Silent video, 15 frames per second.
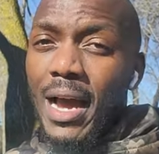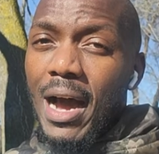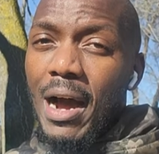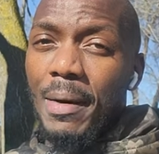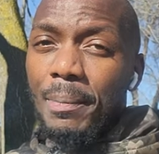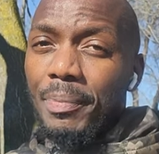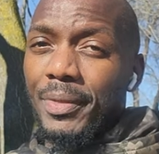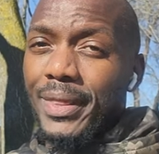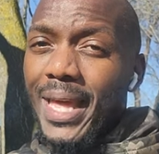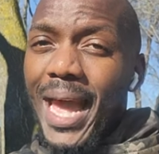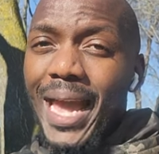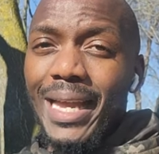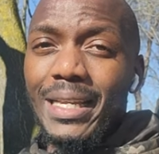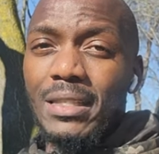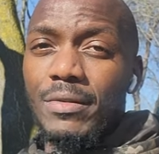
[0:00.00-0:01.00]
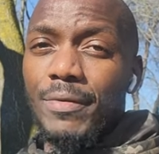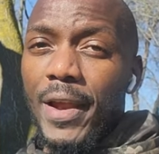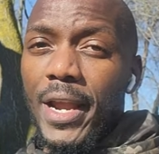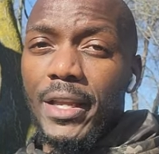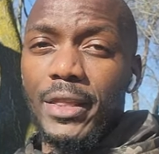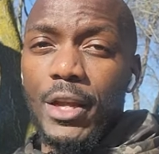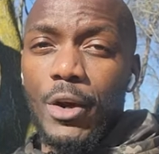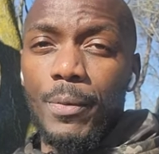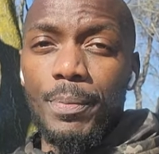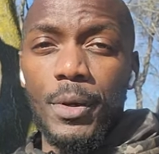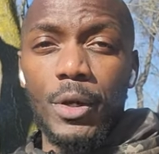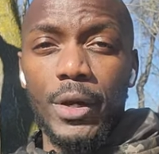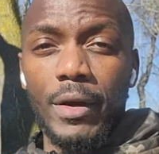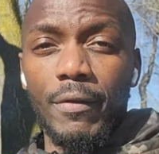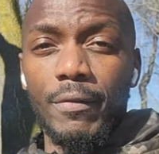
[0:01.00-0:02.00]
That is very
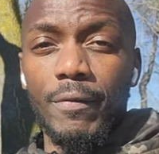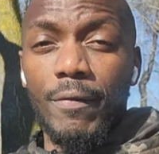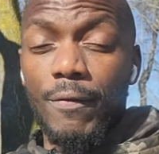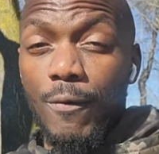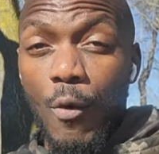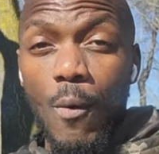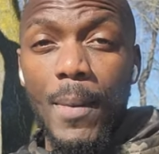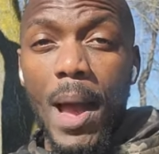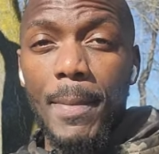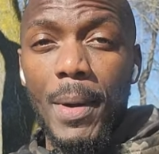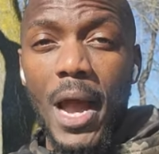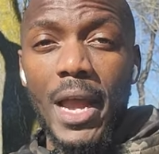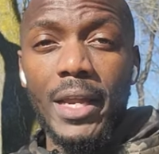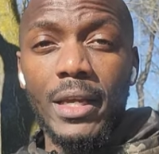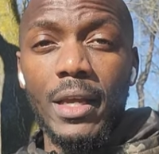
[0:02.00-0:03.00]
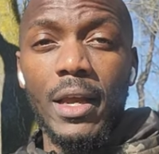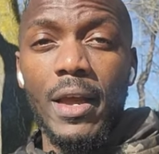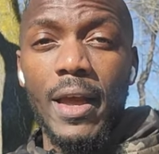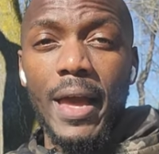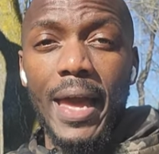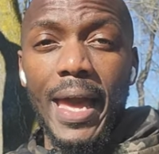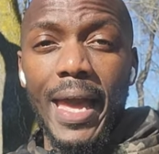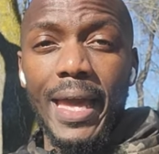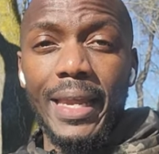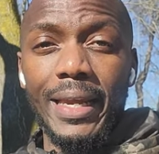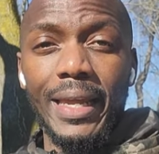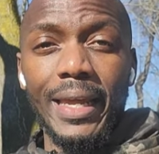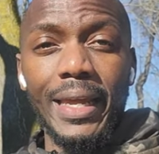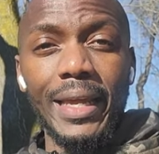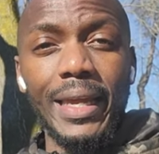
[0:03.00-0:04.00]
therapeutic for my mind.
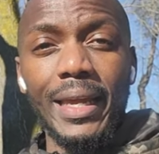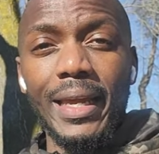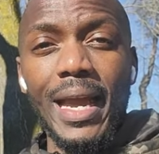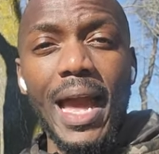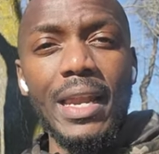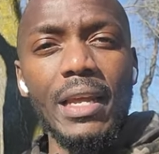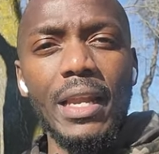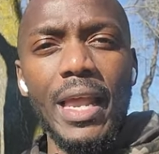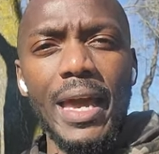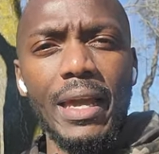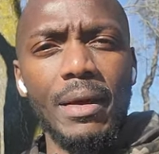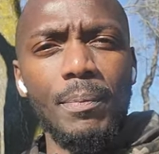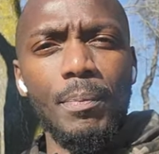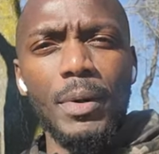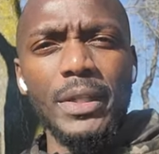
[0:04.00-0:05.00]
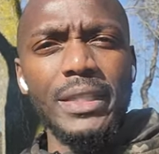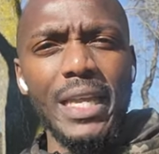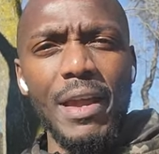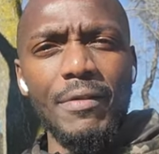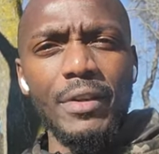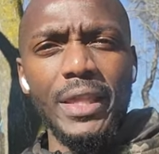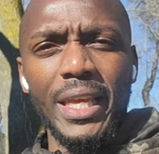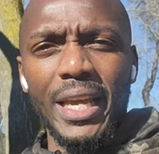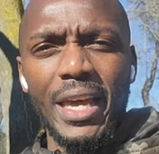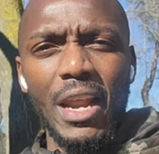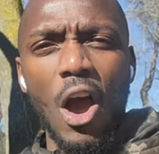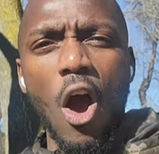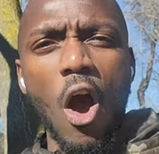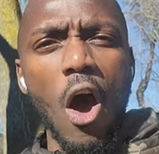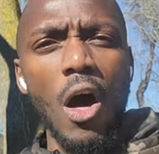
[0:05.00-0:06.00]
And it kind of like puts everything at
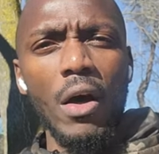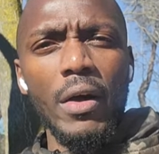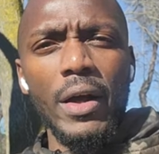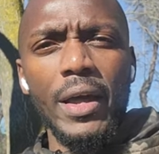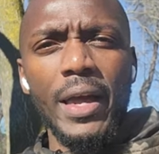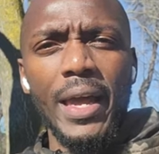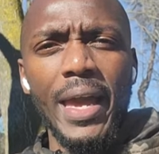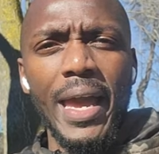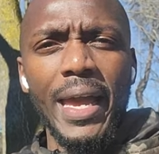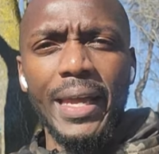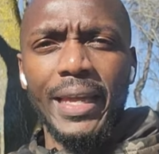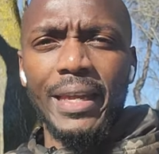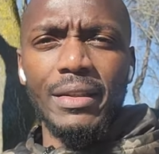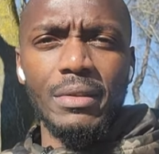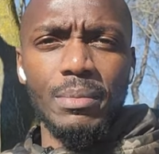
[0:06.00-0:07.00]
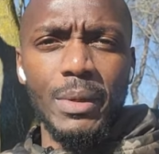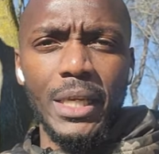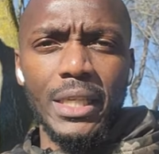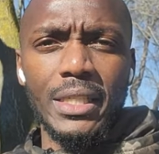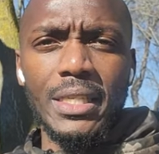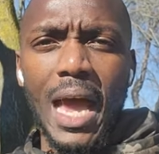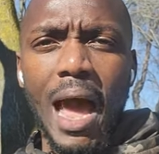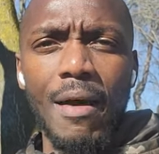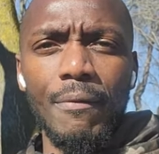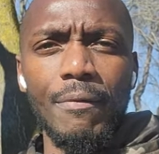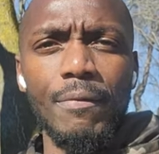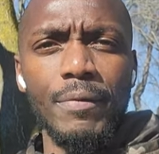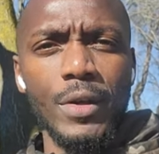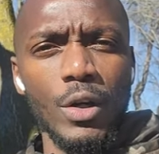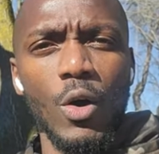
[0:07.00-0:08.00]
a halt and gives me
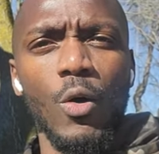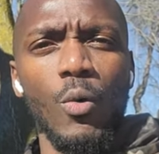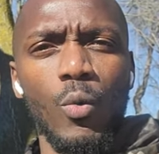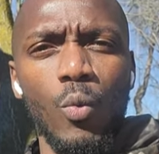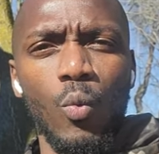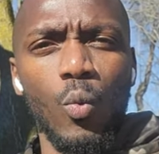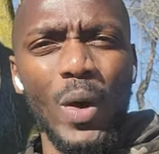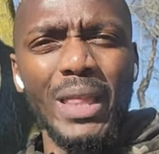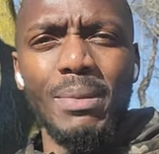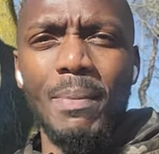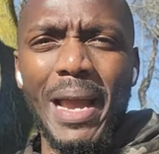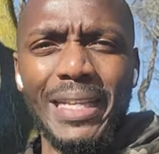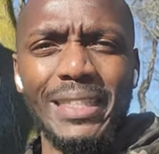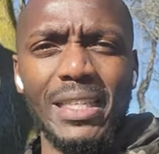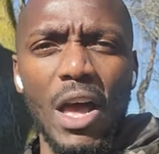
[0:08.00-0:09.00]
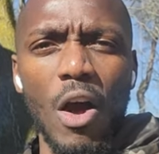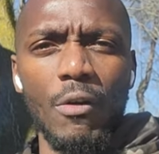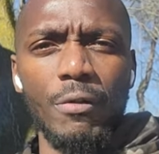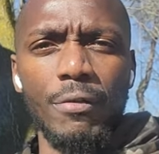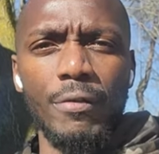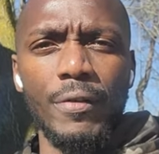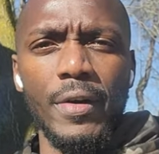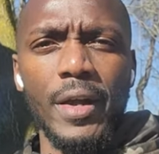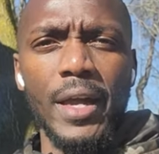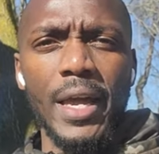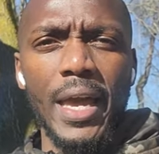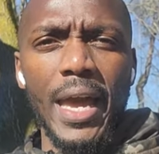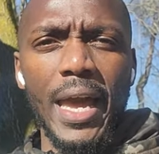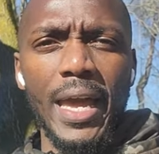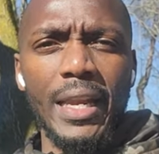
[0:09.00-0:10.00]
time, with myself.
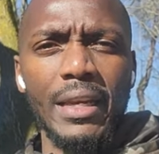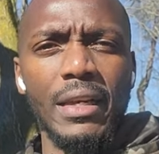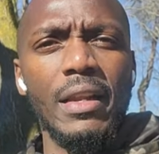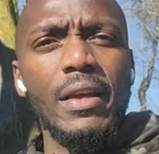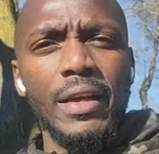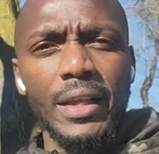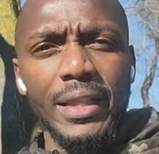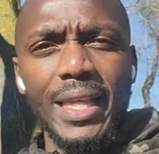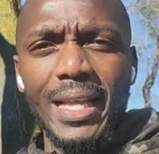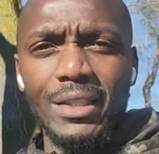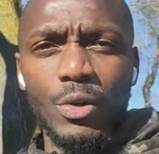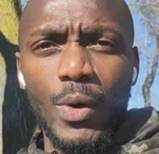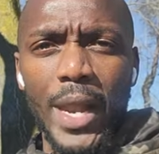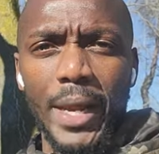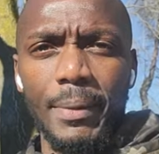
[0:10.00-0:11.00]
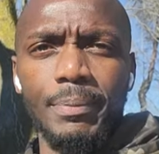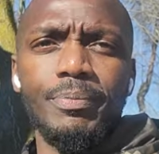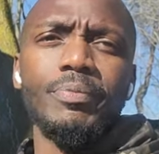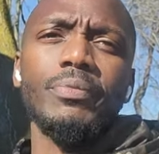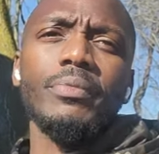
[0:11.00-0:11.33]
And that's great.